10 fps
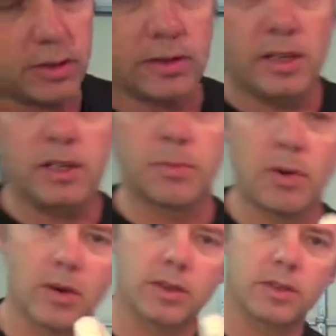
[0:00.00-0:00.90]
These
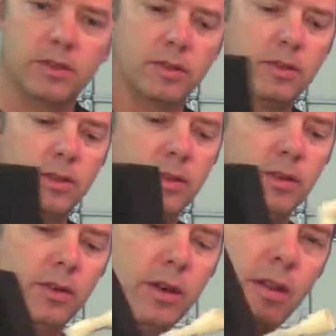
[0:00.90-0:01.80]
parts,
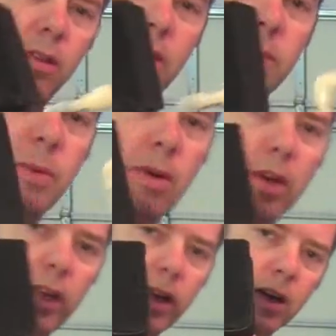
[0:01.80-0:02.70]
this part
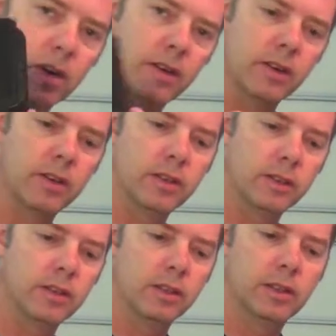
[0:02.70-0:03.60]
here
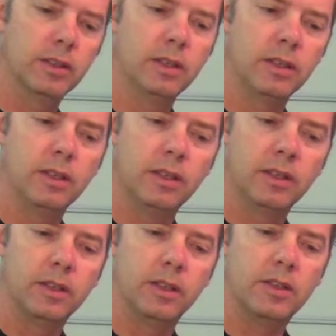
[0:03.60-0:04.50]

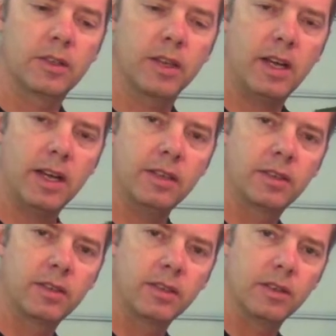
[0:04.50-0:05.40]
that
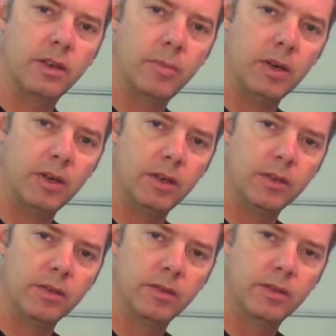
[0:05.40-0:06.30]
slides
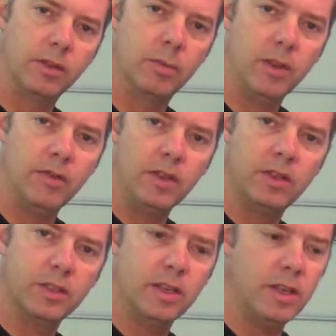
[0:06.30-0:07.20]
upon the
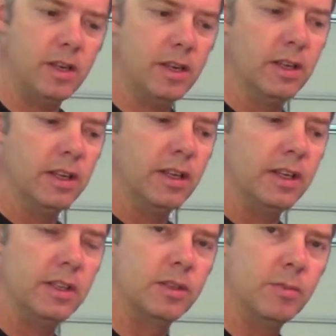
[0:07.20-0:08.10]
PVC
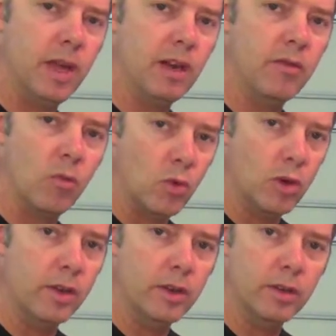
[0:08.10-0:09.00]
is made of
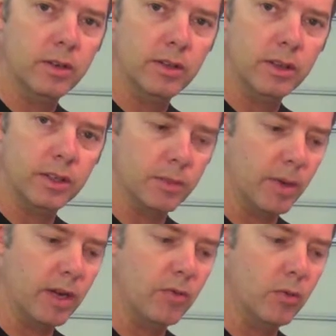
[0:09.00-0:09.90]
wood. It's
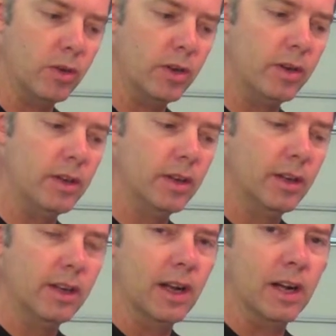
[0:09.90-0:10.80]
made of wood.
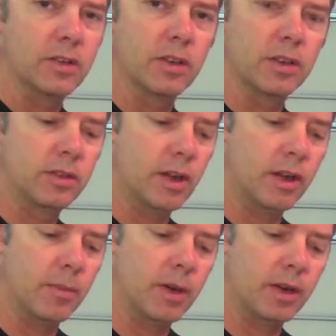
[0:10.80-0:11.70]
I took
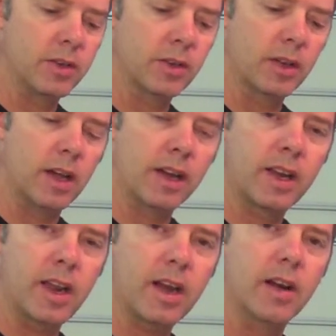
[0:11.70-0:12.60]
a lot of
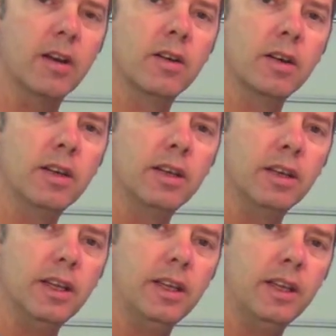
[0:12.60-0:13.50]
care,
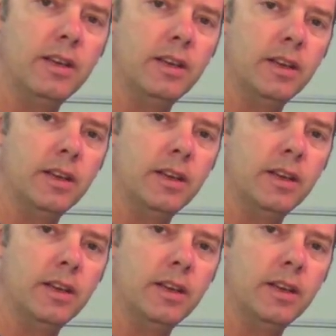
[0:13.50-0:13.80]
and